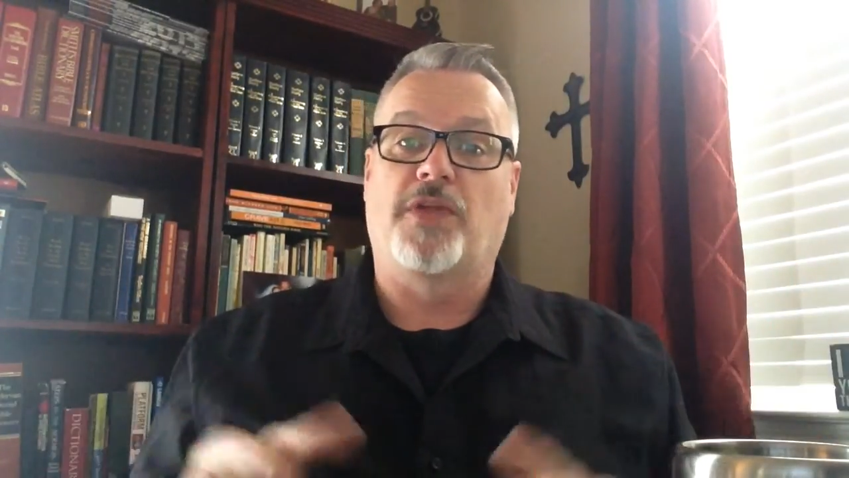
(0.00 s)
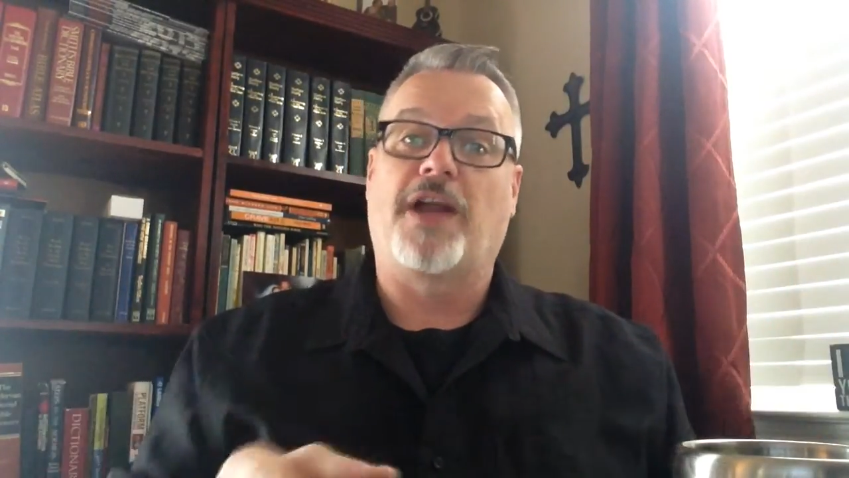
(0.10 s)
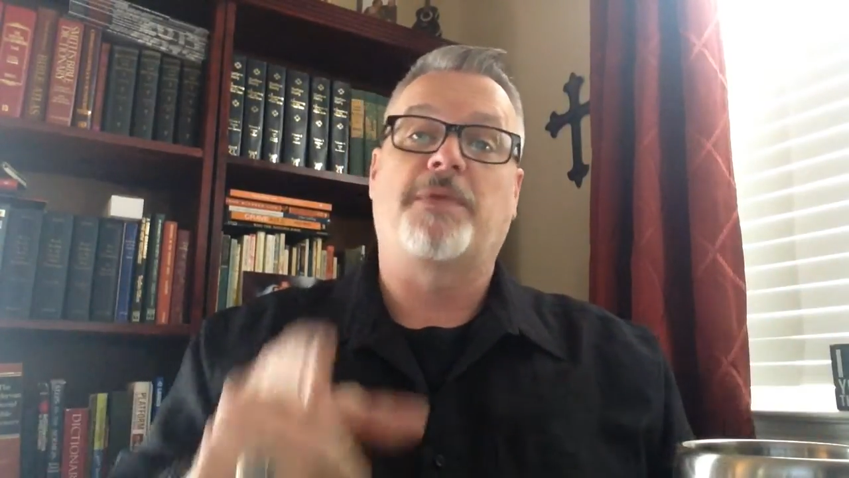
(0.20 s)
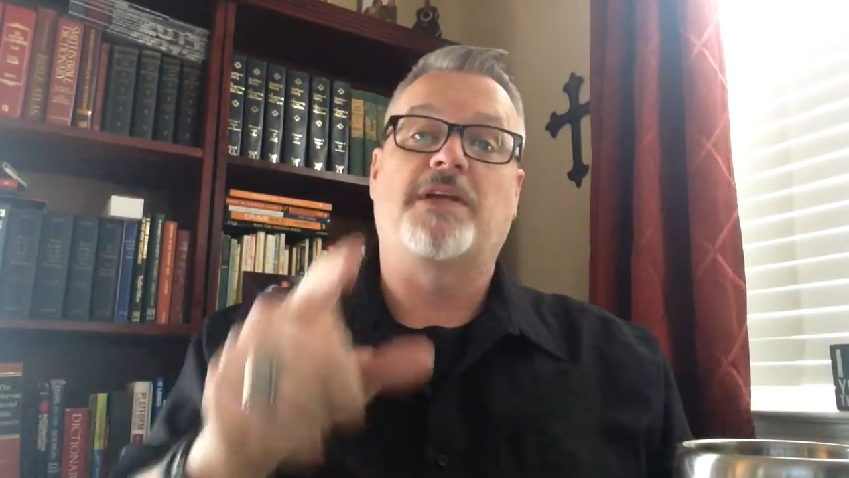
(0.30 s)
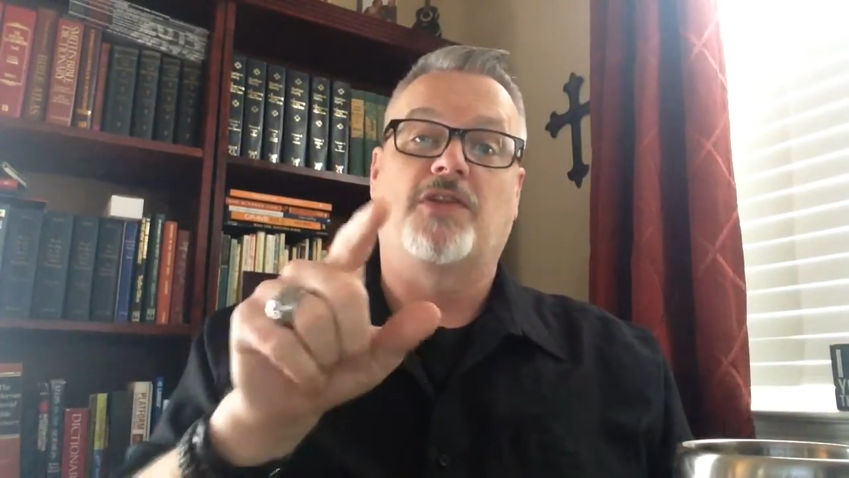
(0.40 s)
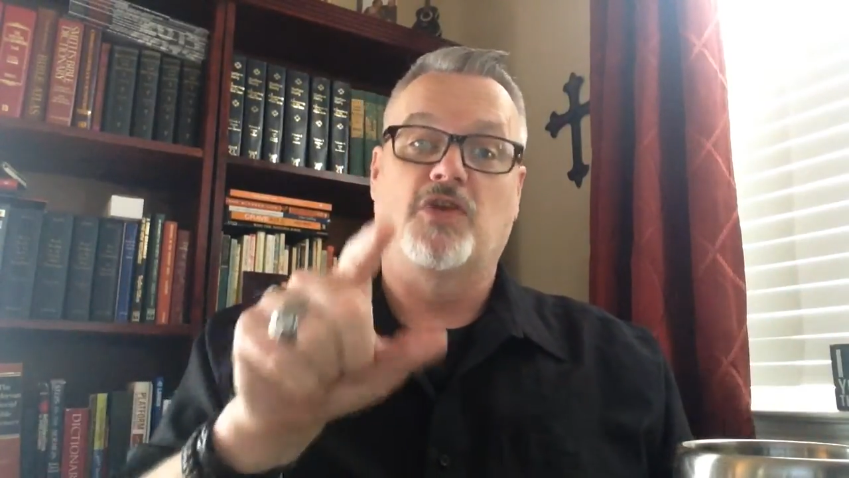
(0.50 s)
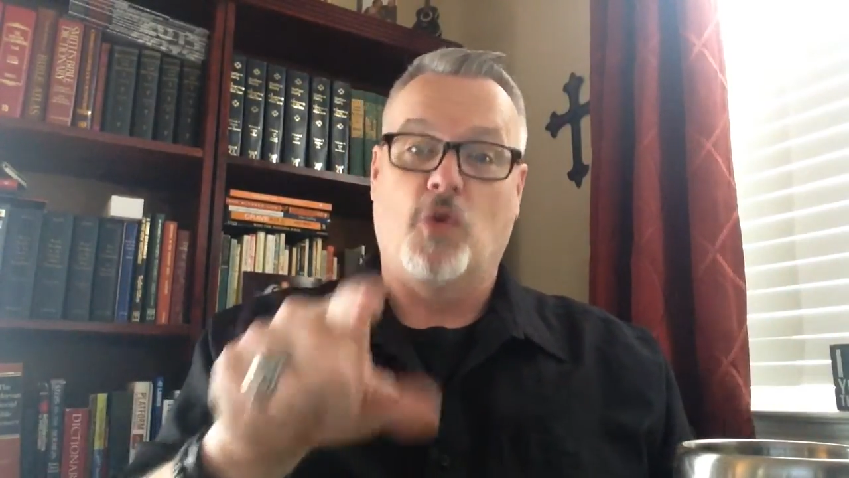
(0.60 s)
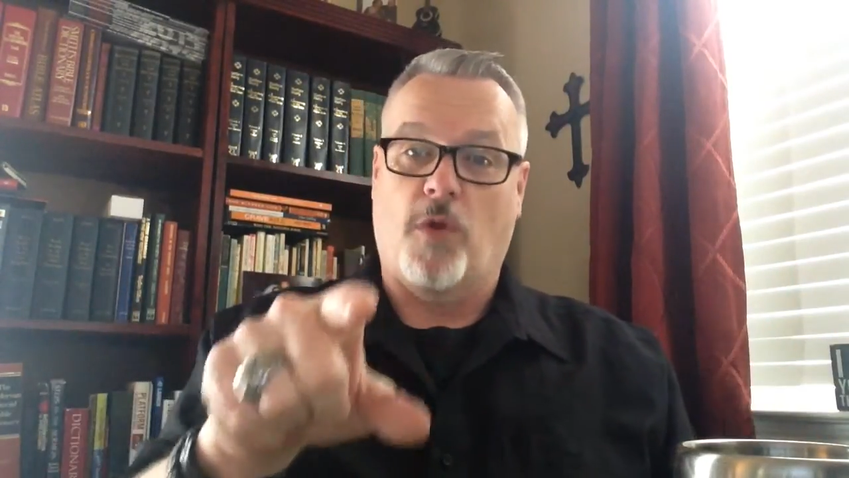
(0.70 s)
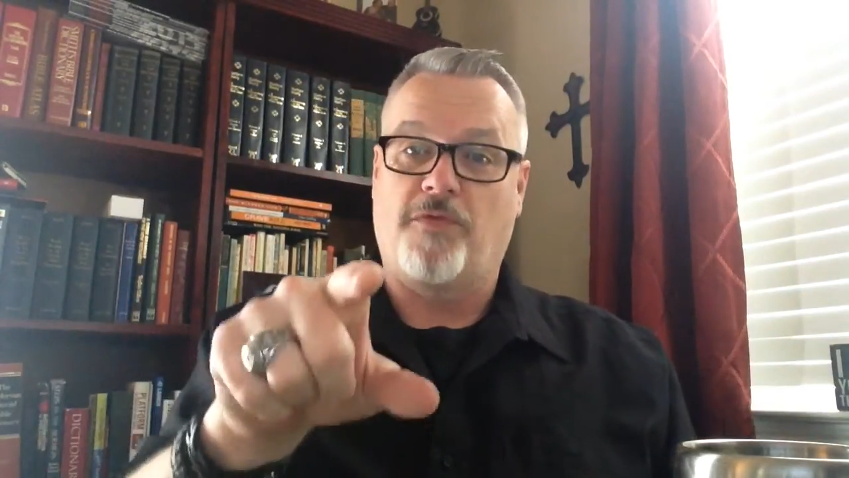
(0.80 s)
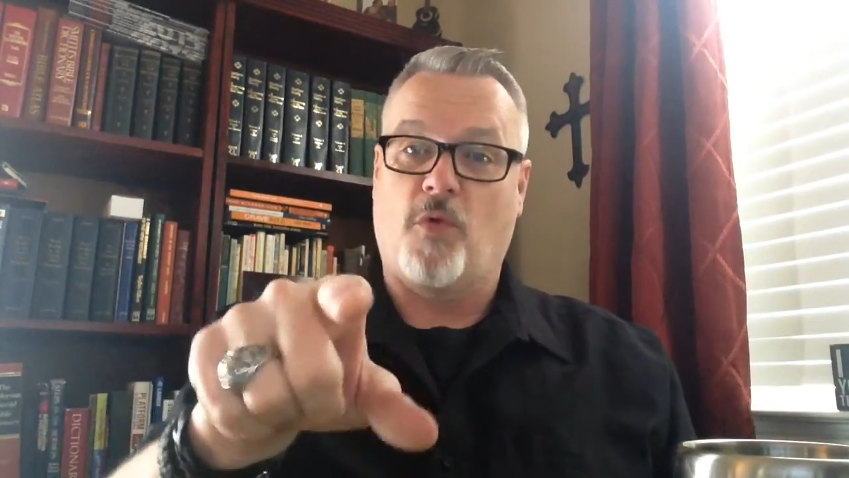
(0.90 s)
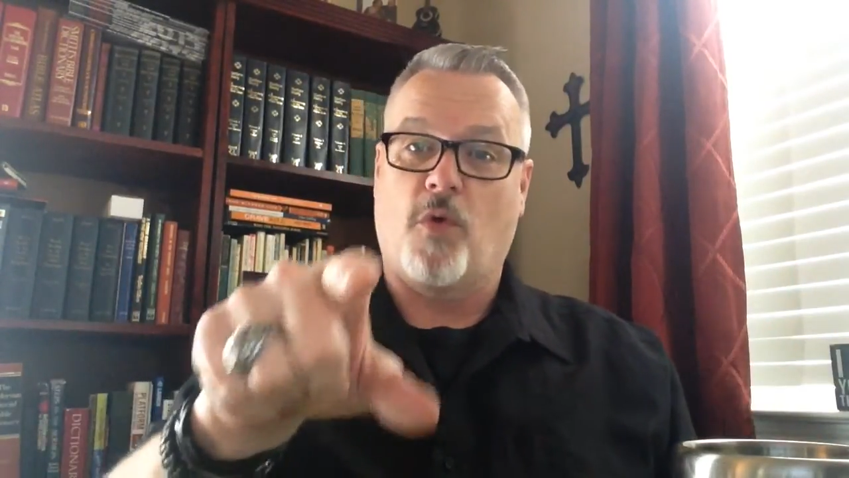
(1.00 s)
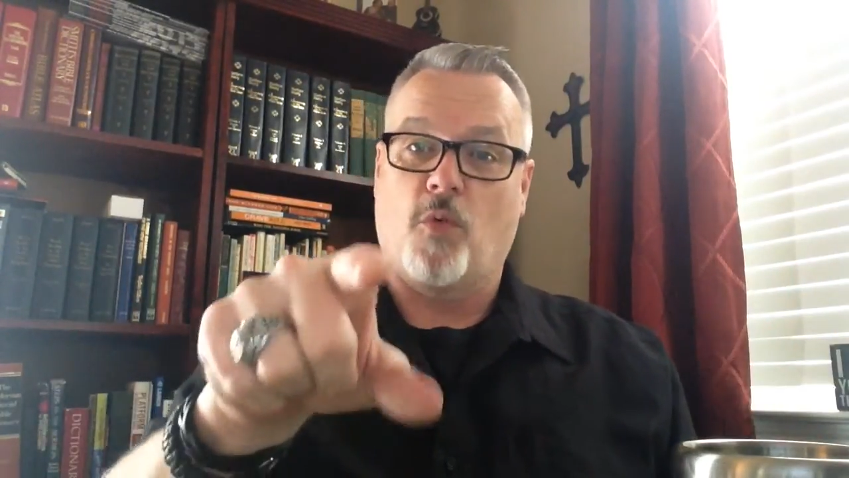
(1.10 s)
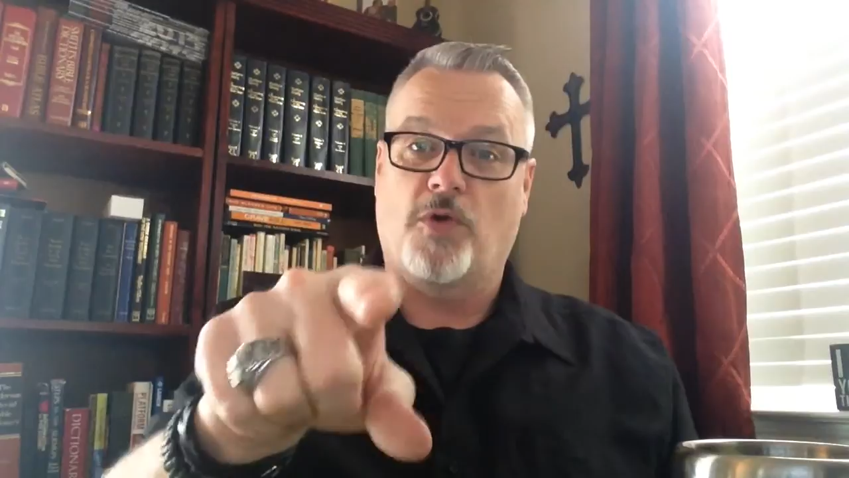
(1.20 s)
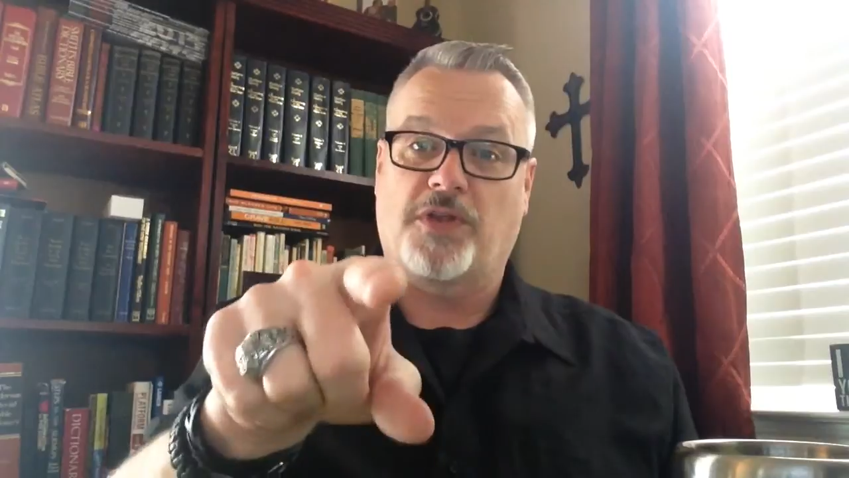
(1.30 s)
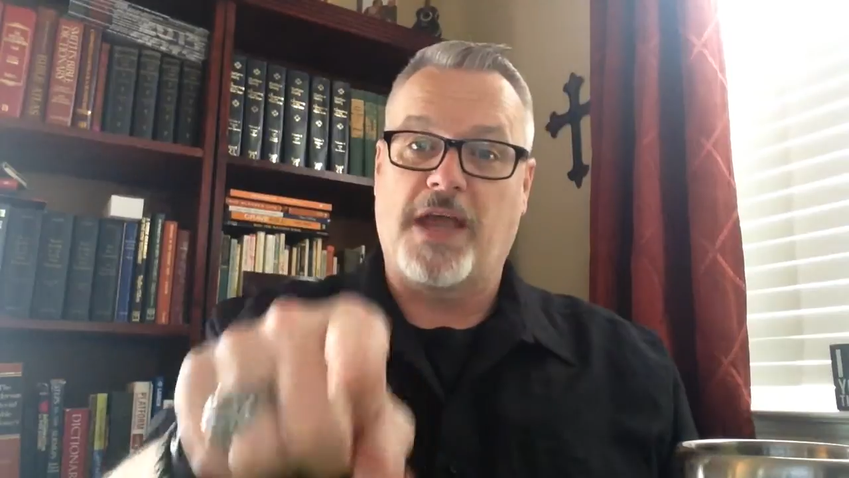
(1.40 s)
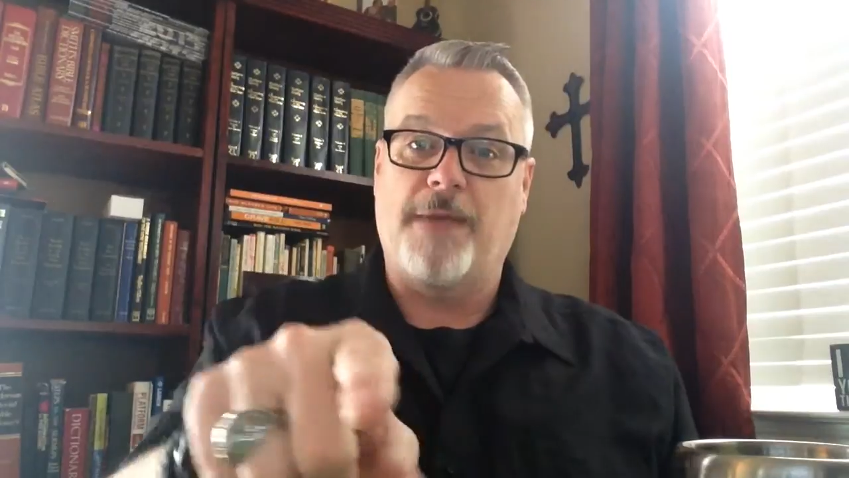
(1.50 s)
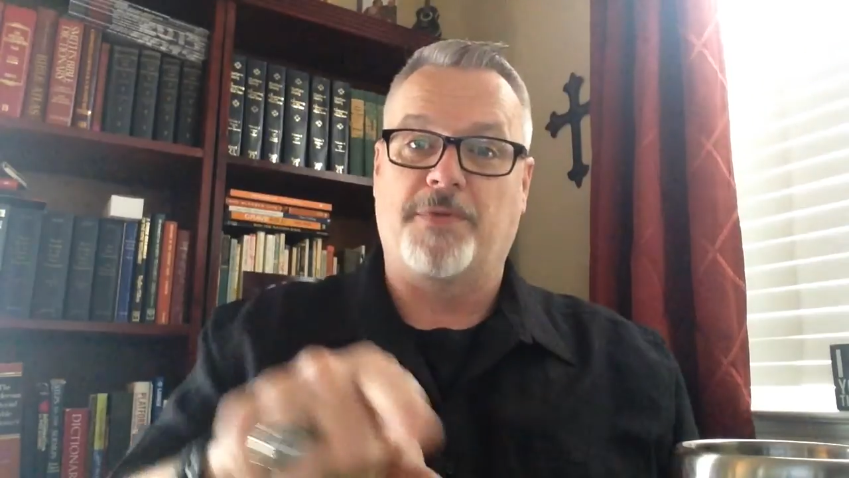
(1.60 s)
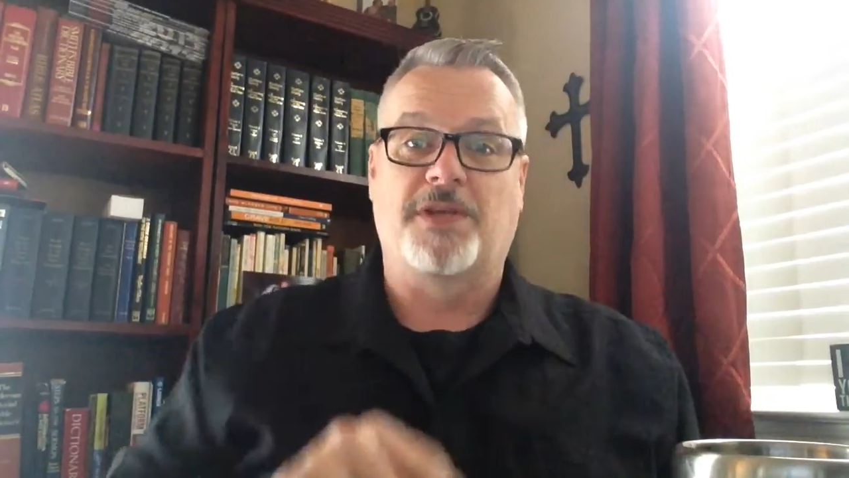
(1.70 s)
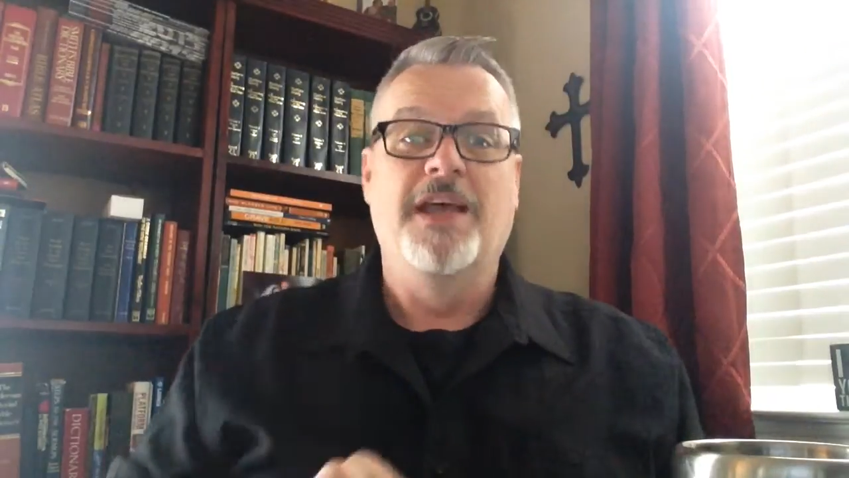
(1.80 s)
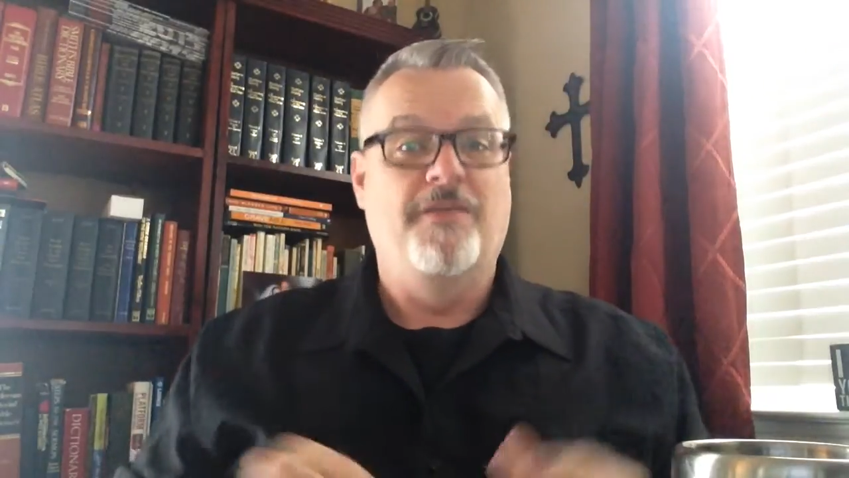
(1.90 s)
That'll be at the North Fort Worth campus.